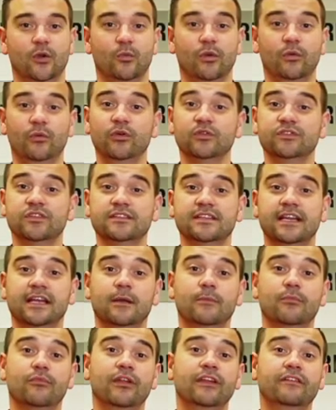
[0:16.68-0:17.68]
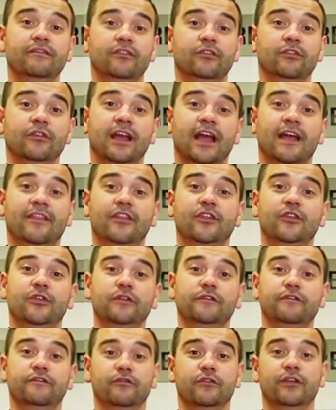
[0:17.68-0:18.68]
We will also take a brief look at the
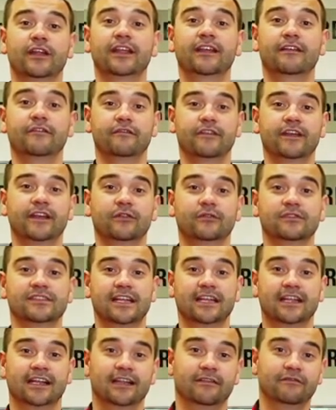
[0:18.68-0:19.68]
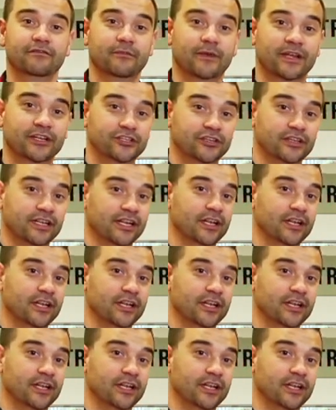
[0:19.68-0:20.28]
new free vehicle technical information